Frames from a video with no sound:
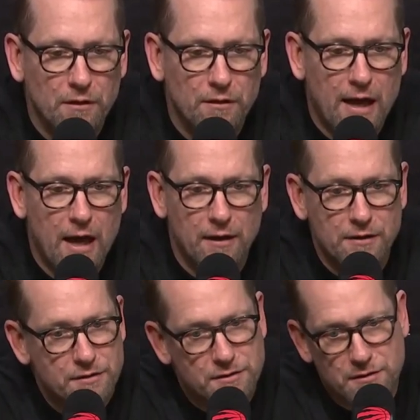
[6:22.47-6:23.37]

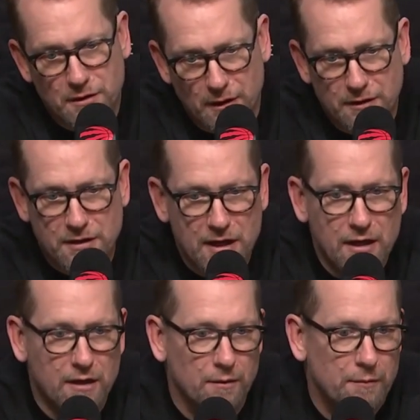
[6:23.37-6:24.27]
That is going to
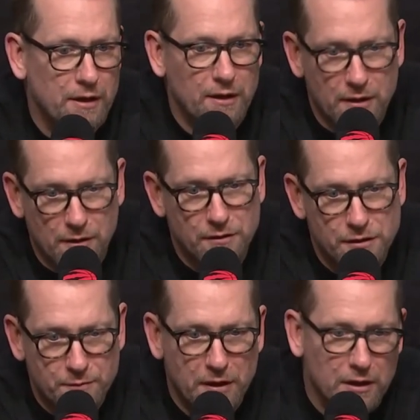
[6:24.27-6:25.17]
take a minute here
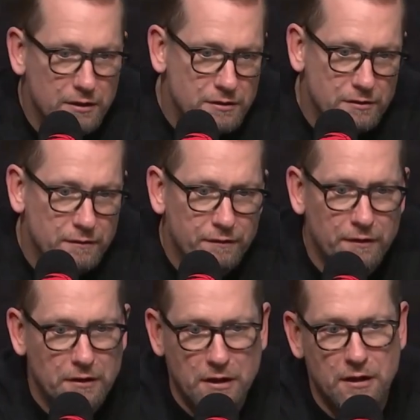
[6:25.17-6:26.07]
just because of the
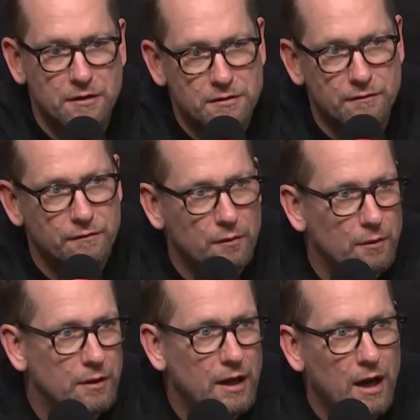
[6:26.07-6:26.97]
funkiness of
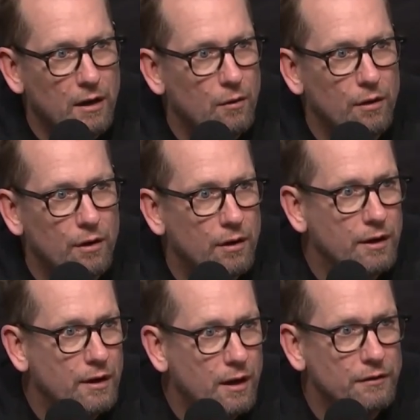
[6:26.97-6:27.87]
what we got going
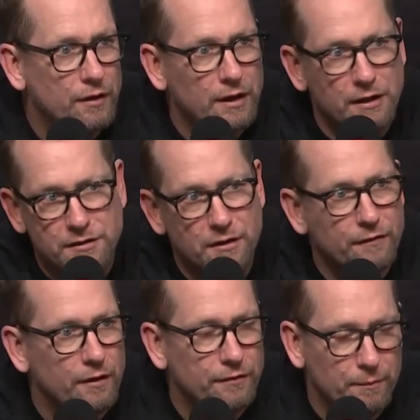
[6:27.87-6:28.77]
on and trying to get
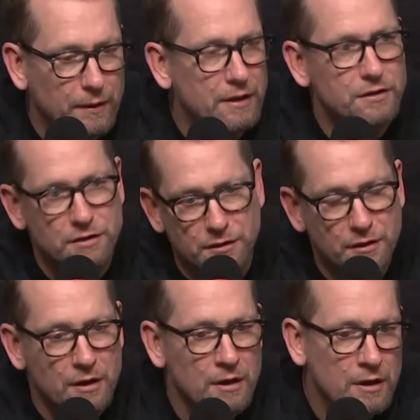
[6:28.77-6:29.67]
stuff off the bench
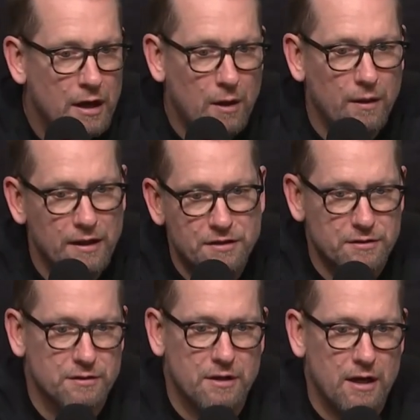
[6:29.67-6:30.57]
and how
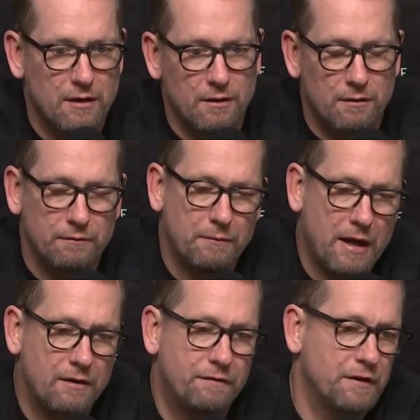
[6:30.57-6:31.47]
that's kind of
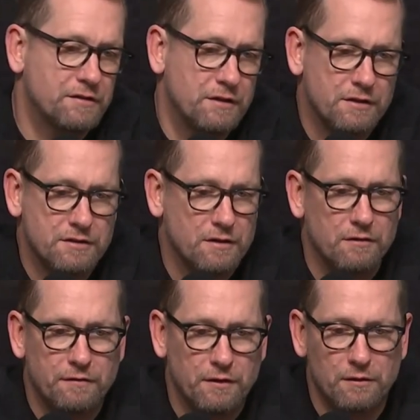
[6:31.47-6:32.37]
manifested
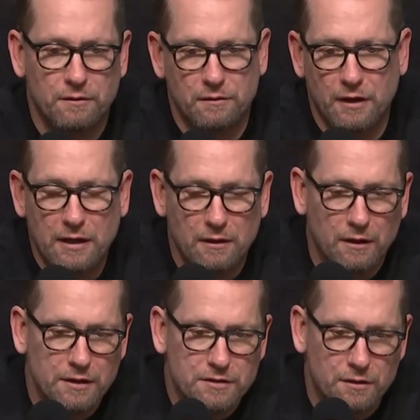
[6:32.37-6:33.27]
itself here
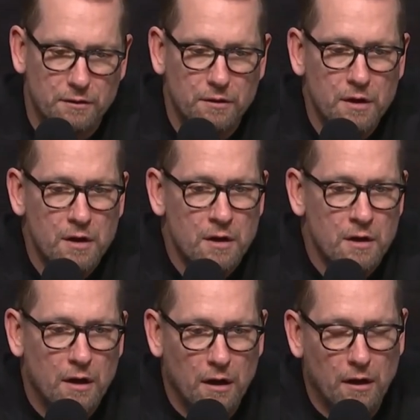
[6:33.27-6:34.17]
lately. So
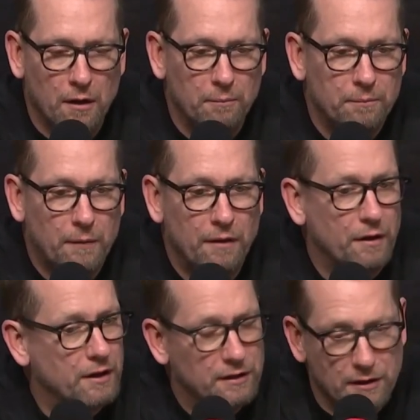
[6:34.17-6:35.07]
I
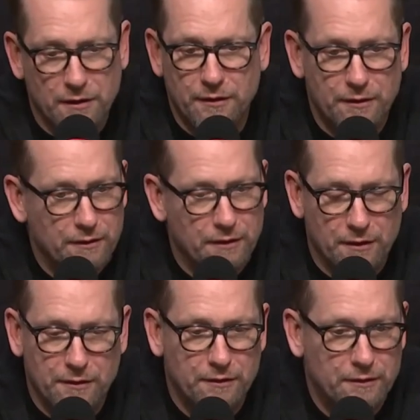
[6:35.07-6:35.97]
thought he did
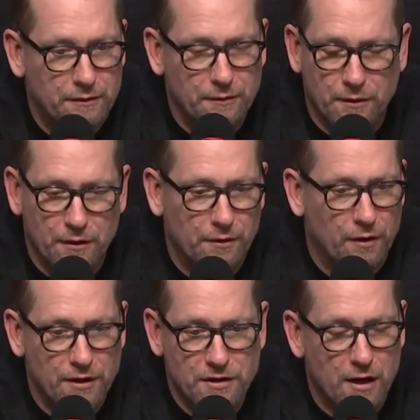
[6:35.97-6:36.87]
do a
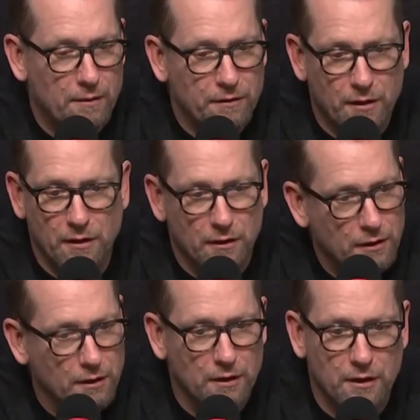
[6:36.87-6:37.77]
great job. I thought he
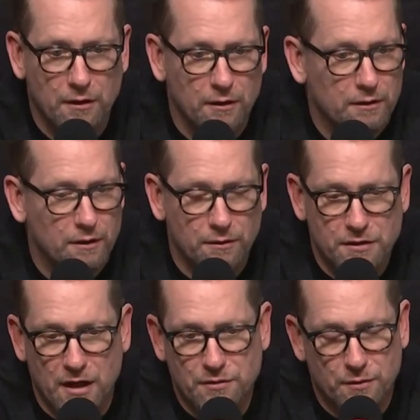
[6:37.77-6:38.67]
looked good. He looked, you
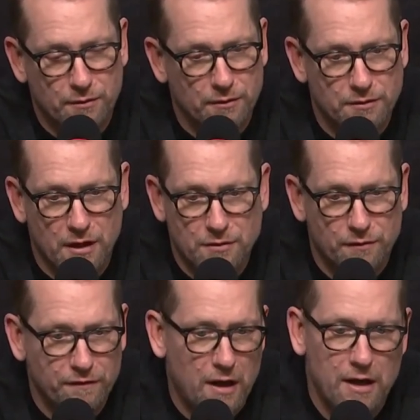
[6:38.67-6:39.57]
know, those guys
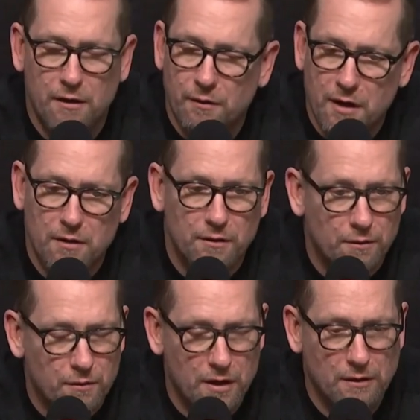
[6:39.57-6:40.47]
were flying around.
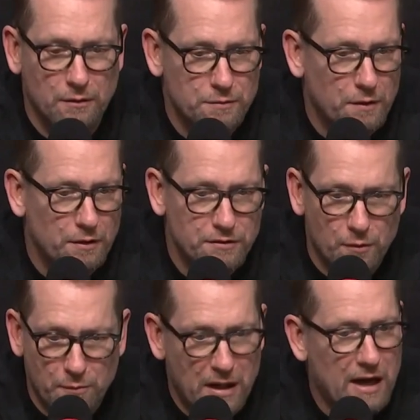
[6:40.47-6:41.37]
They were creating loose
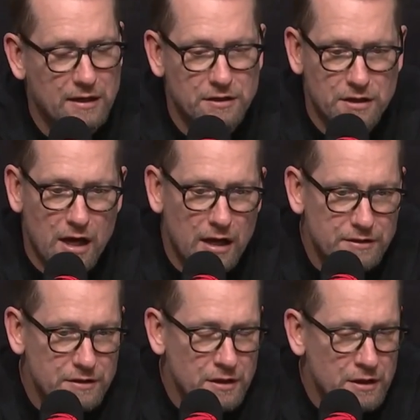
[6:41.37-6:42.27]
balls. They were blocking
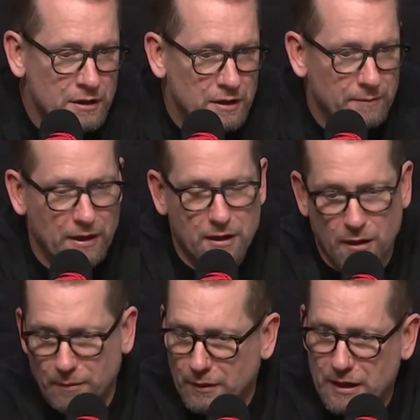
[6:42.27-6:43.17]
shots. He made a
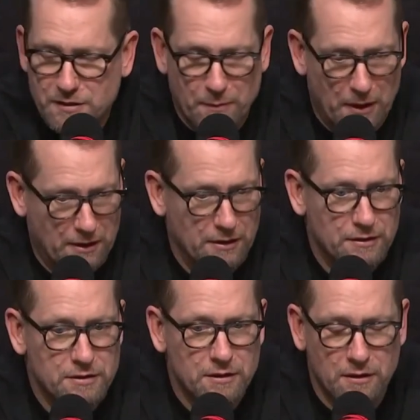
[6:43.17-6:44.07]
couple nice
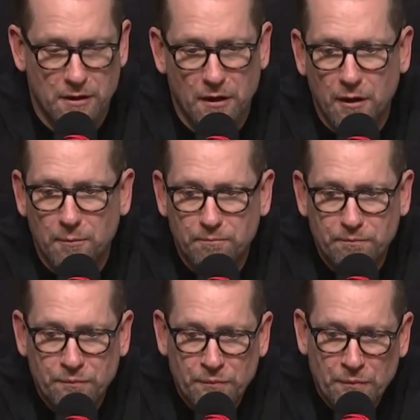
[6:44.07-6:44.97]
buckets.
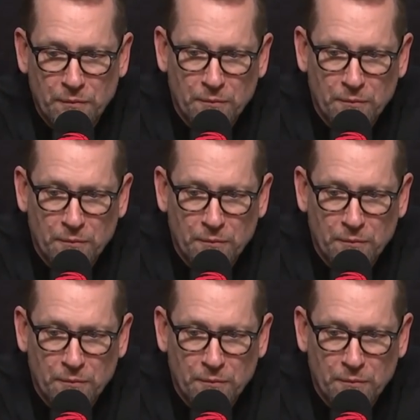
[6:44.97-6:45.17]
And